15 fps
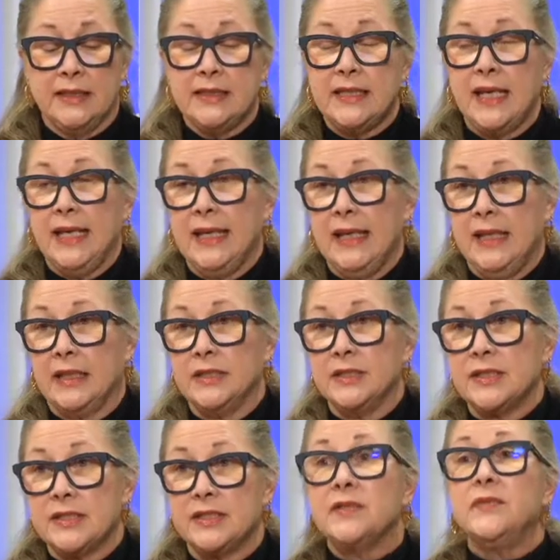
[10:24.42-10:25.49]
And again,
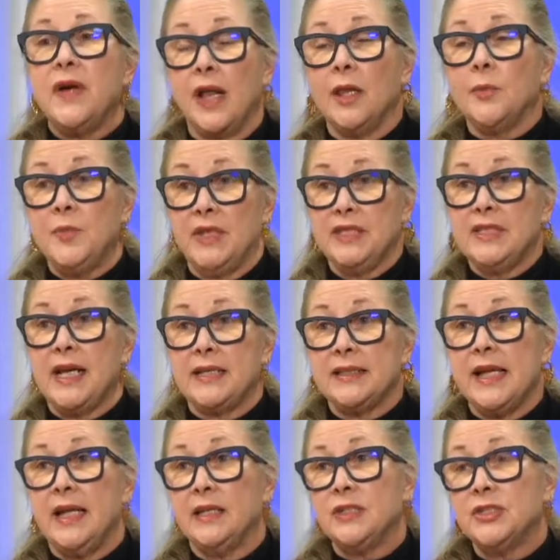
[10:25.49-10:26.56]
it's developing
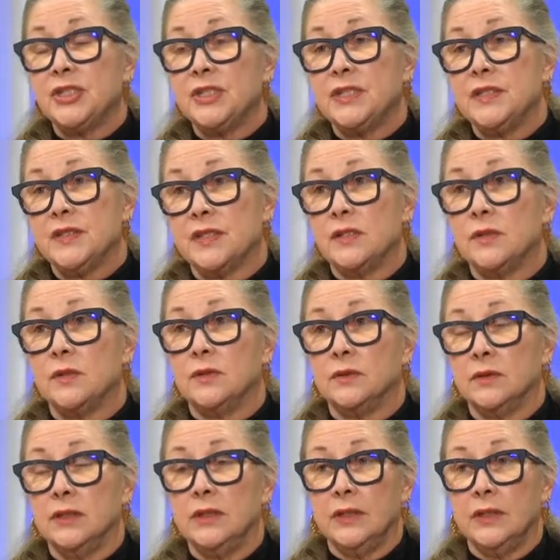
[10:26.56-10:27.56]
technology, so